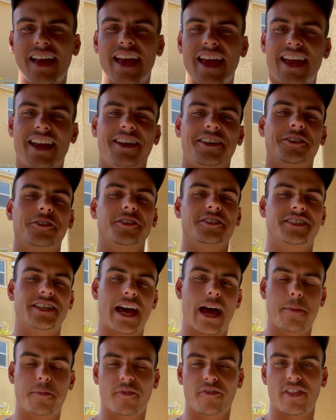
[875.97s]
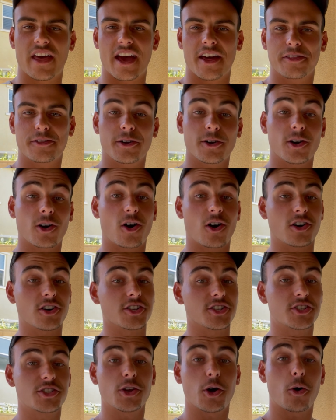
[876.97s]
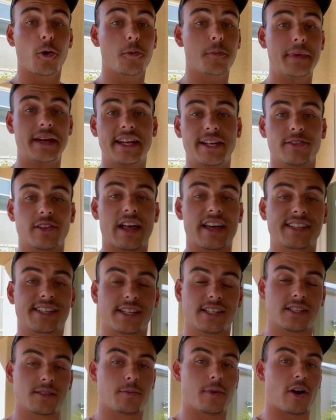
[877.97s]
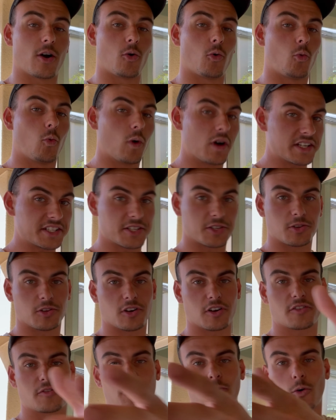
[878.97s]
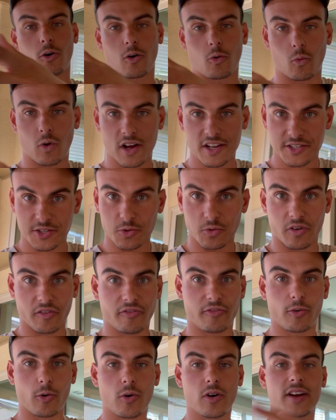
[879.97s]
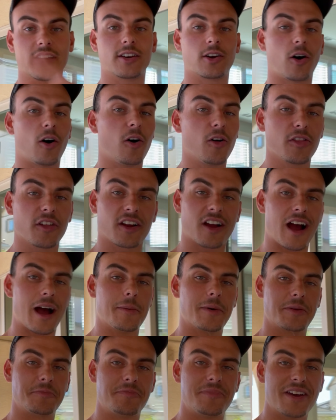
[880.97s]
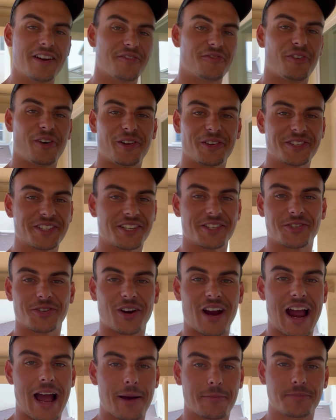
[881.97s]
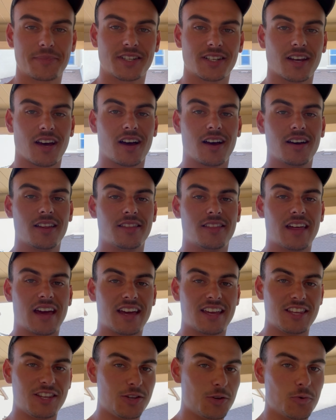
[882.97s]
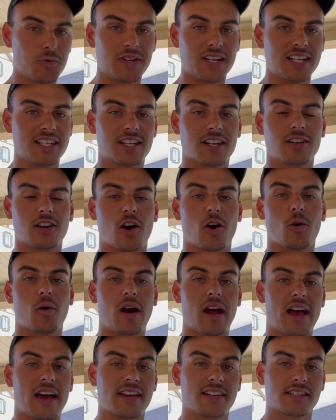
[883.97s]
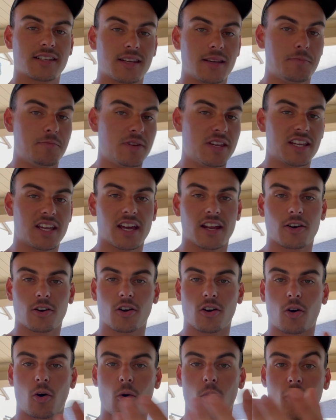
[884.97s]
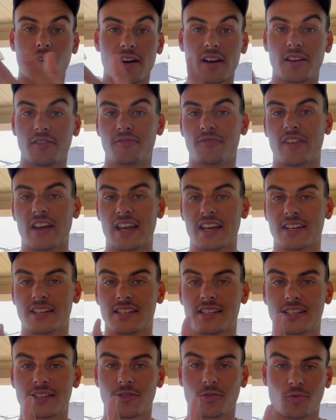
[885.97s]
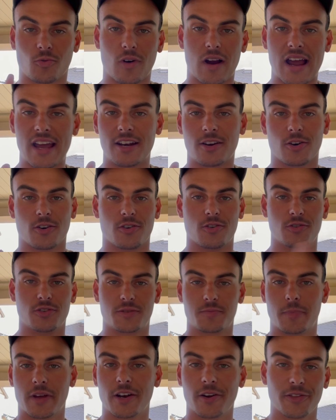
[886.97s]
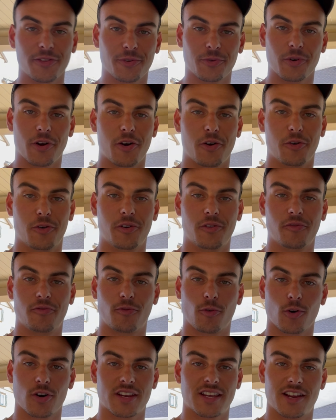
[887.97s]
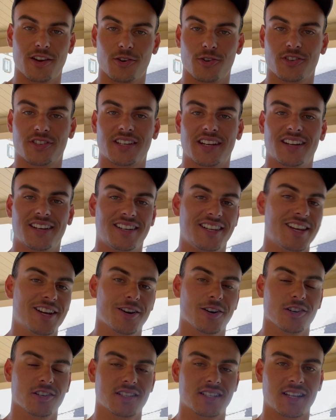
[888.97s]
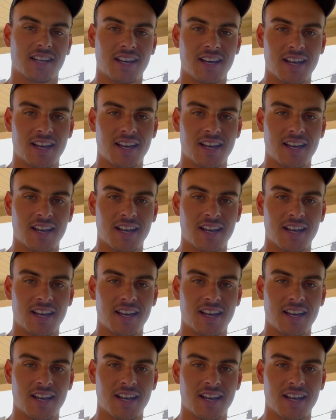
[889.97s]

And on top of that, there are so many lessons about what to look for, what to avoid, all the common pitfalls and traps that you need to know as a beginner or an advanced rider who's been on the road for years and years.